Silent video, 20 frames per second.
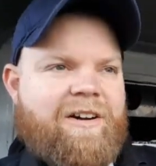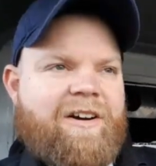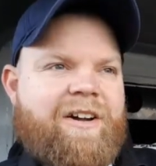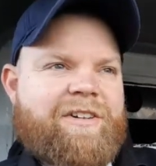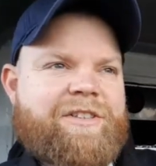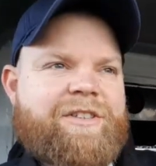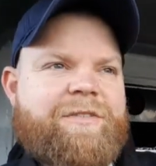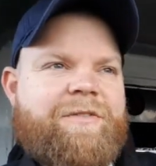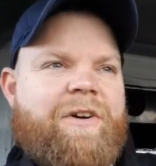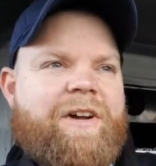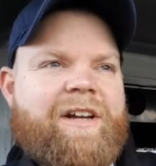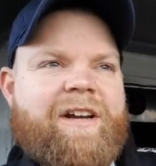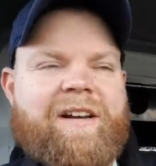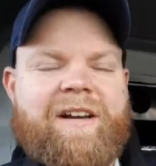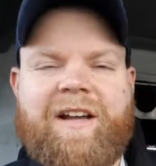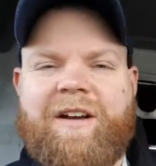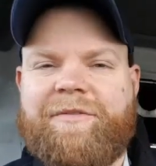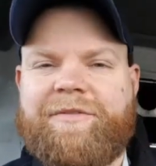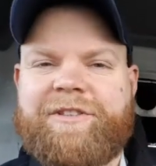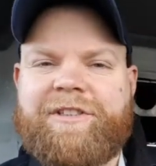I just find
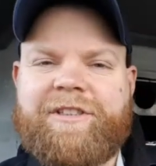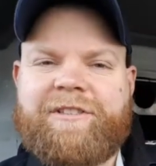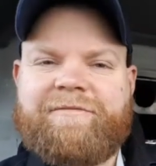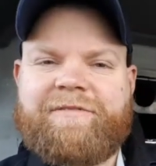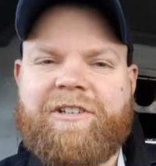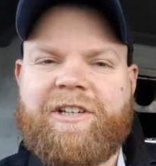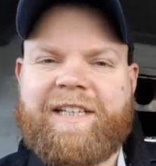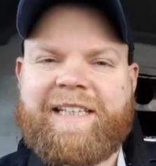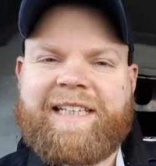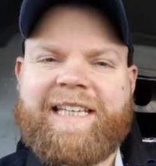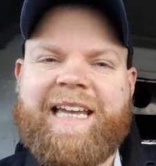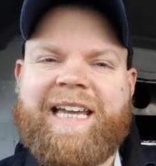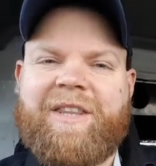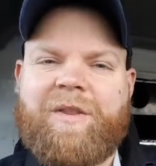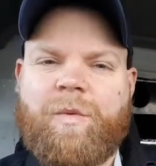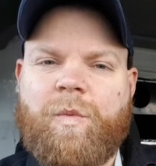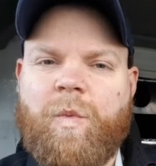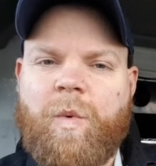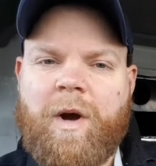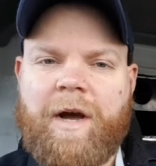gloves kind of get in
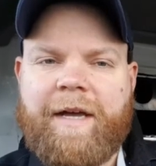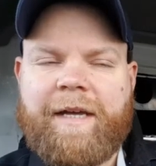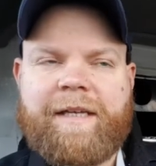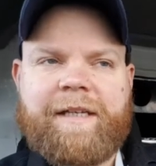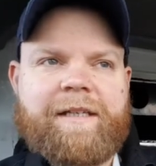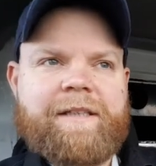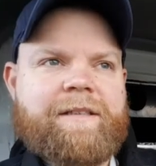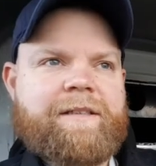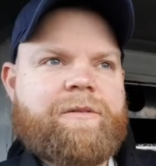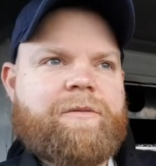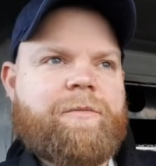the way